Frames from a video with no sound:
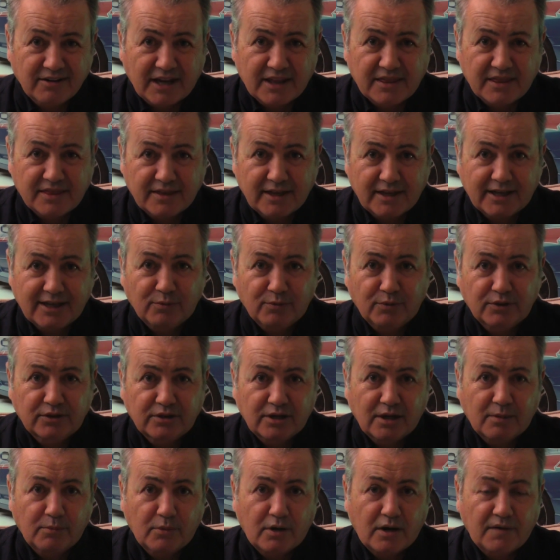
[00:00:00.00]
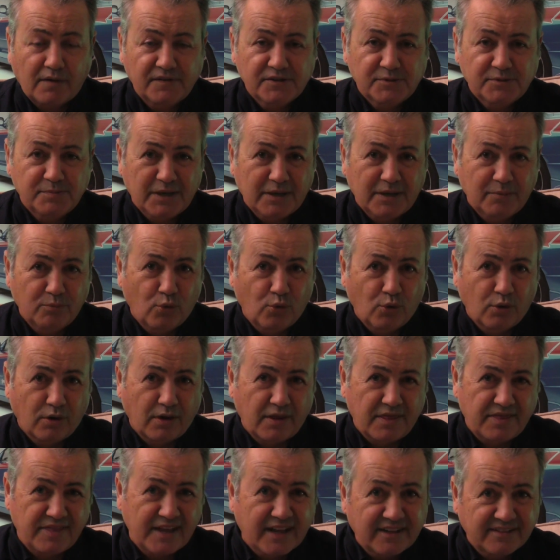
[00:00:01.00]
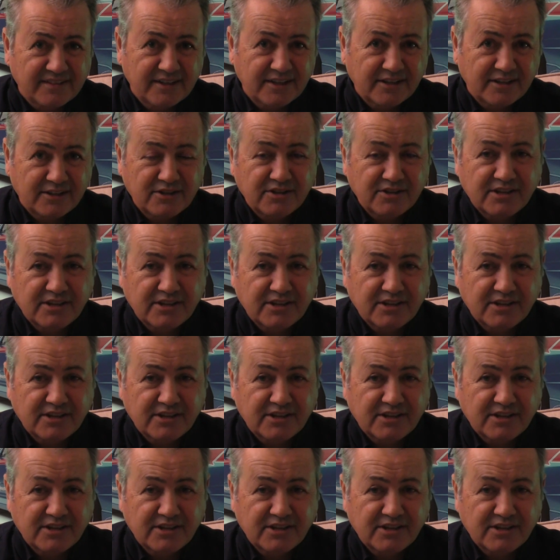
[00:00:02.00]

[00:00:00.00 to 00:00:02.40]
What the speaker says: I think it would come off as being more authentic.